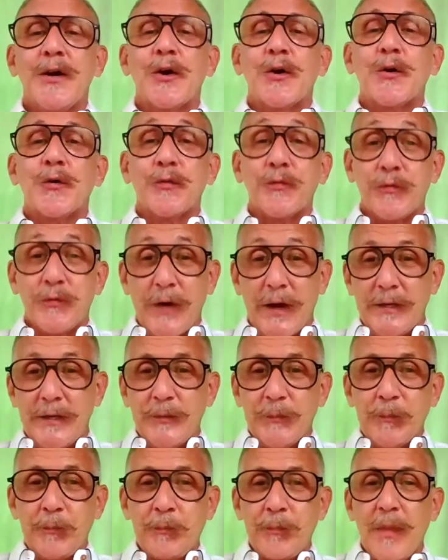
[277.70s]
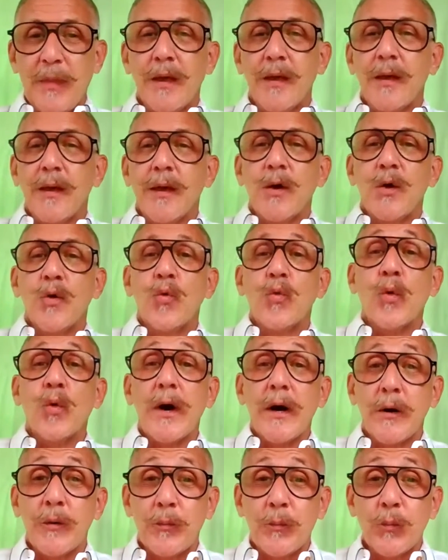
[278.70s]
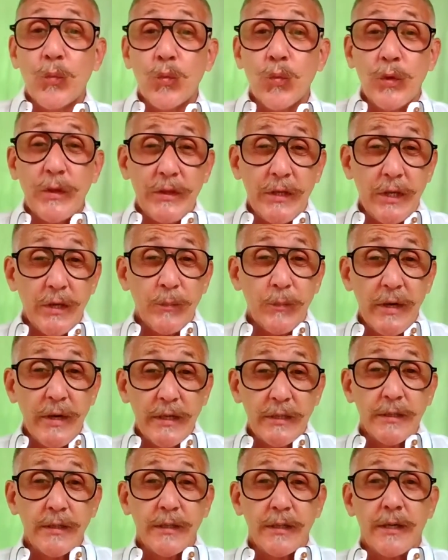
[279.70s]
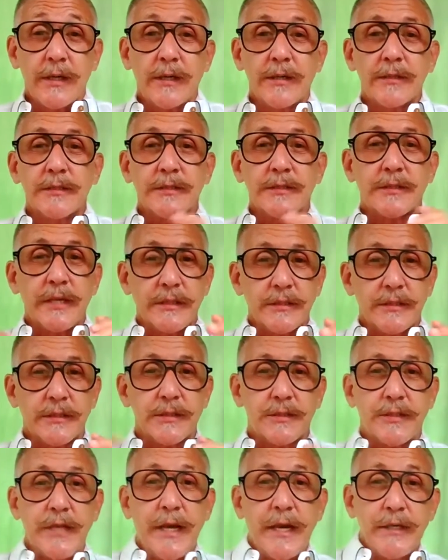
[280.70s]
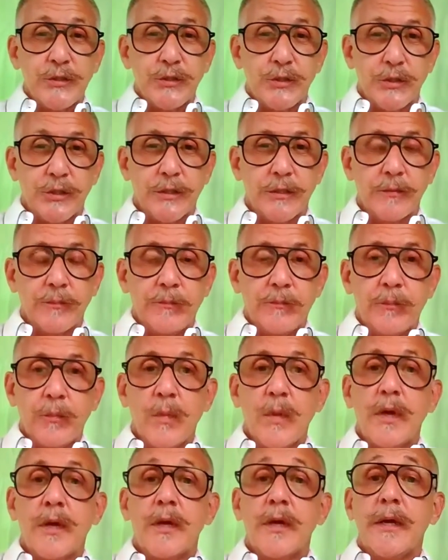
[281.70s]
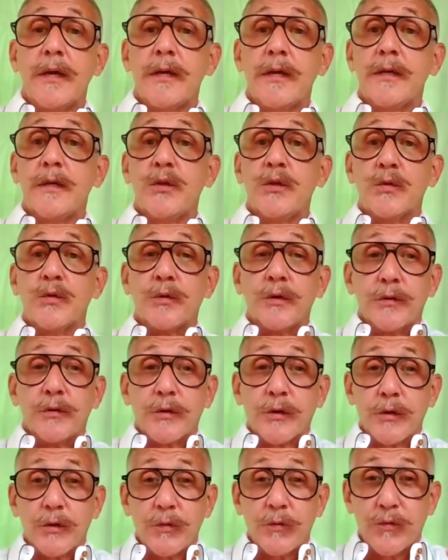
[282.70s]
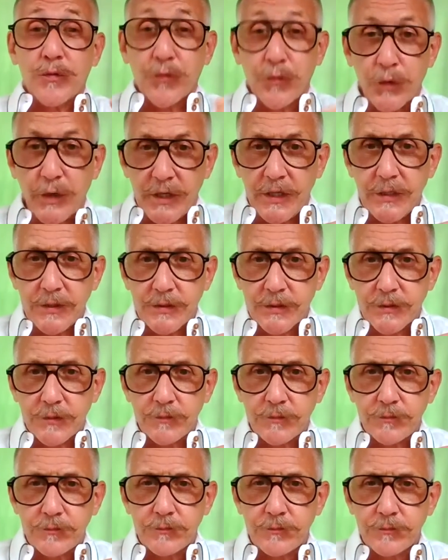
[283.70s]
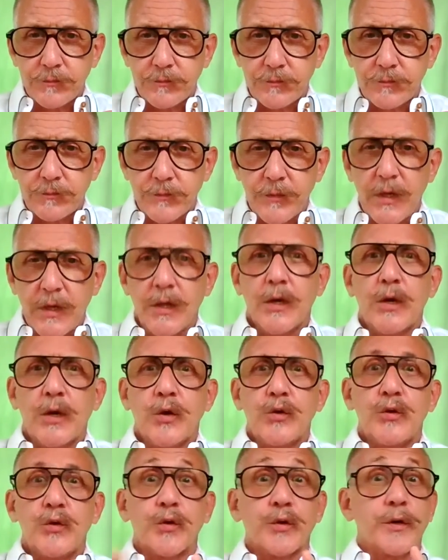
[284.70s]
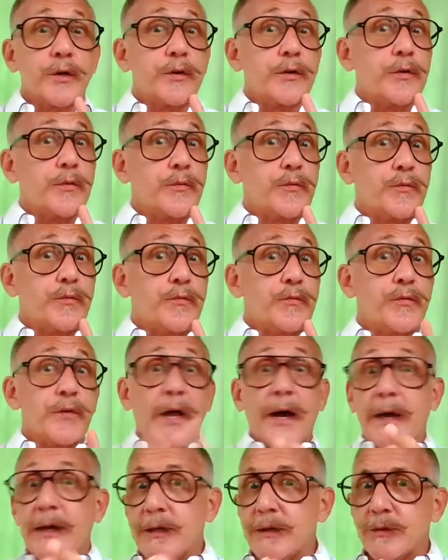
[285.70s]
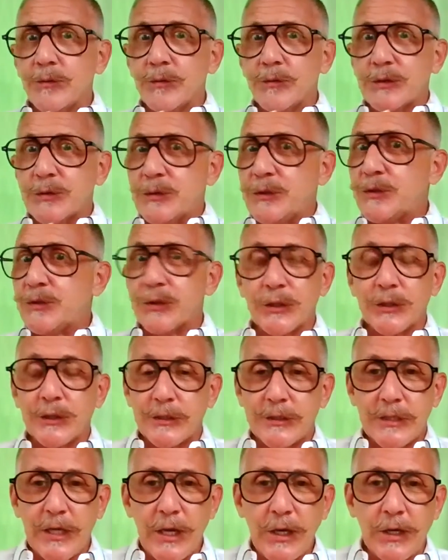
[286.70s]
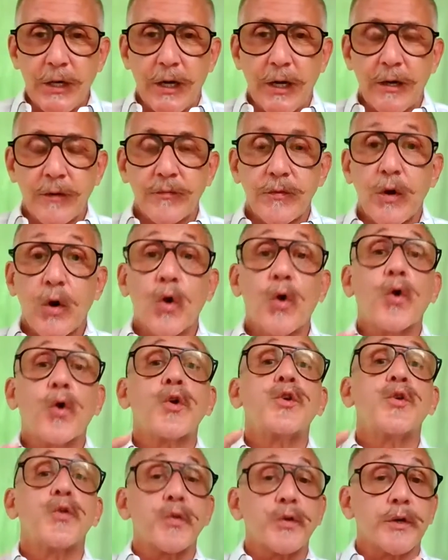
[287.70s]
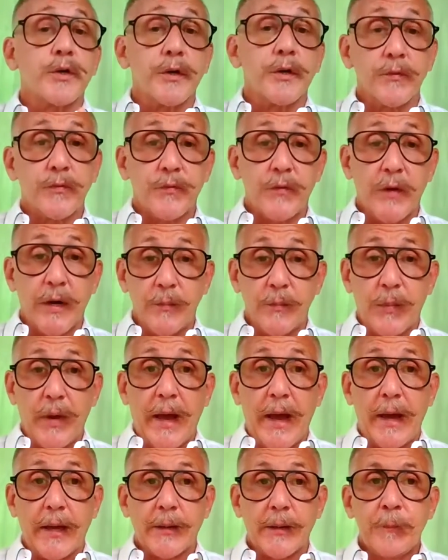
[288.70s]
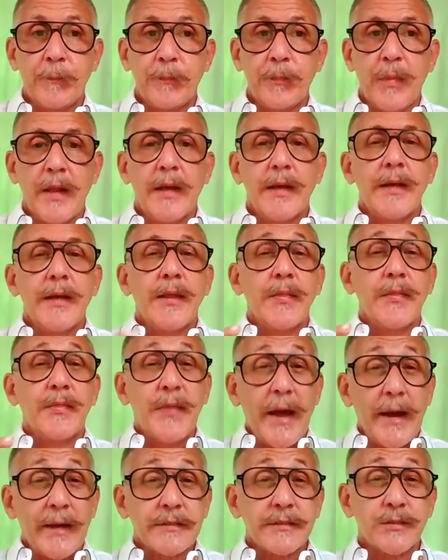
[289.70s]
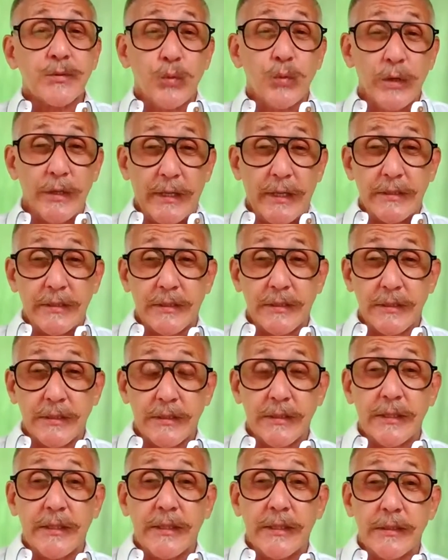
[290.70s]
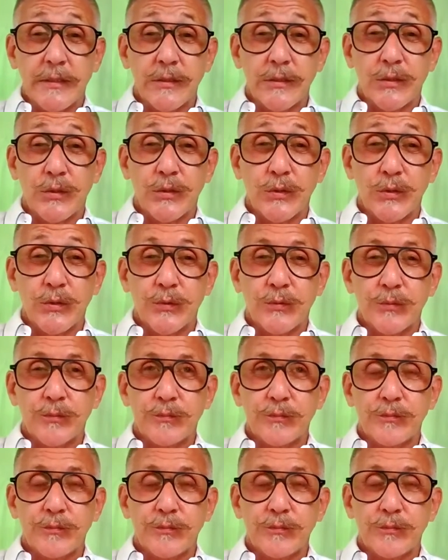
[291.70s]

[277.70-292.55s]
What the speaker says: or fight. Well, when the amygdala senses danger, you're either going to freeze, you're going to flight, which means you're going to take off, or you're going to fight back. That's what gets us into